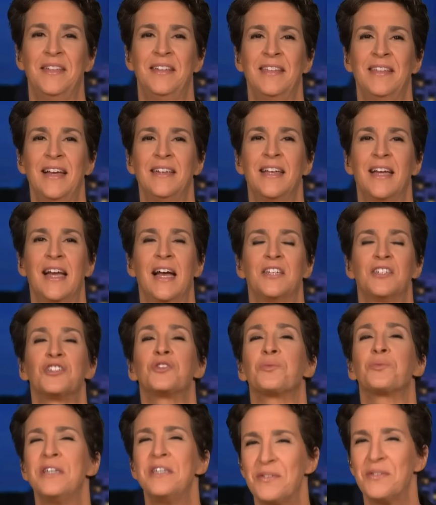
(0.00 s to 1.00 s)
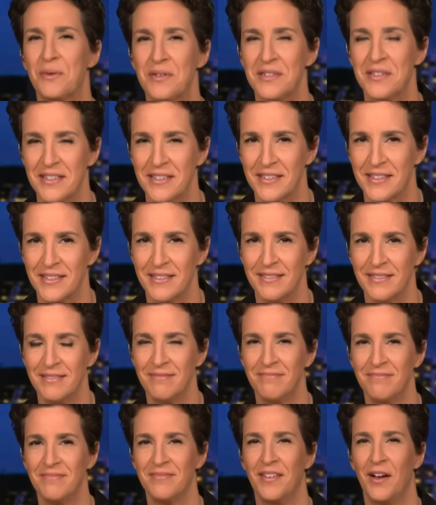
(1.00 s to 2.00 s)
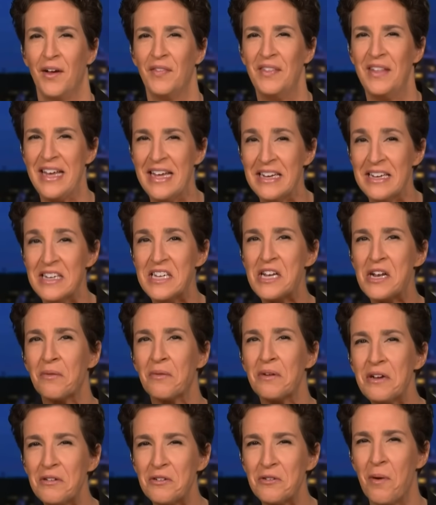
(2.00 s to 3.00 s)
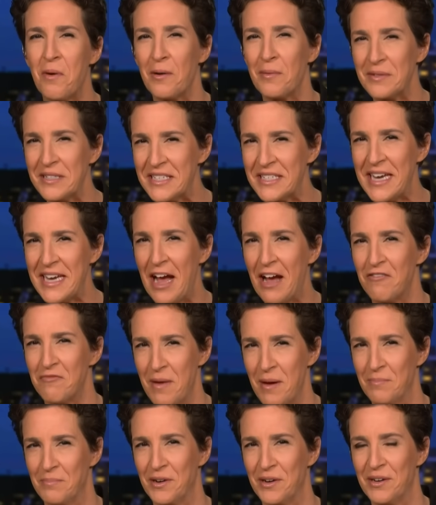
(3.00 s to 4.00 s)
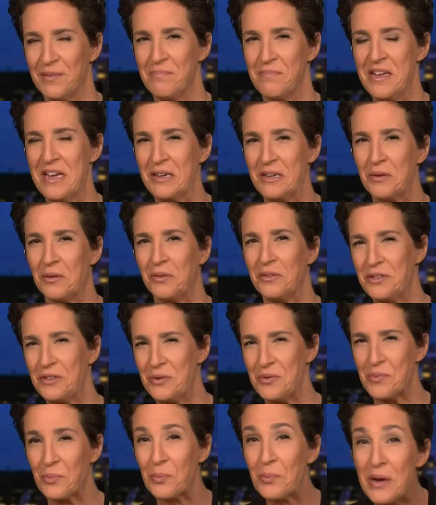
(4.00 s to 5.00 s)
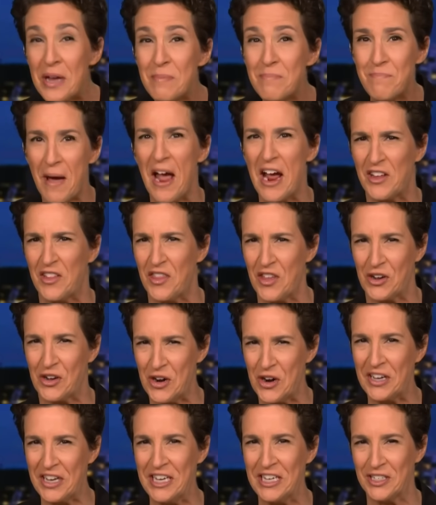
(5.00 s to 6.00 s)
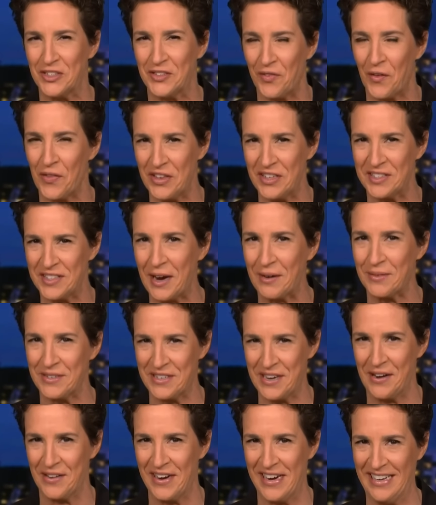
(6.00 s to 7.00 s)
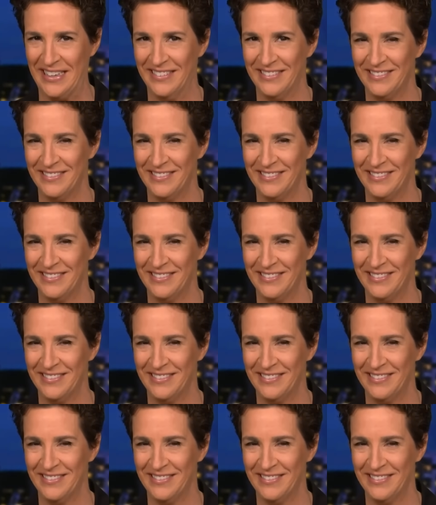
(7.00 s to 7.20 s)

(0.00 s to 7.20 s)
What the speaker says: Atlantic has 3 sources on the Interior Department staff member being told to rebake the cookies for the secretary.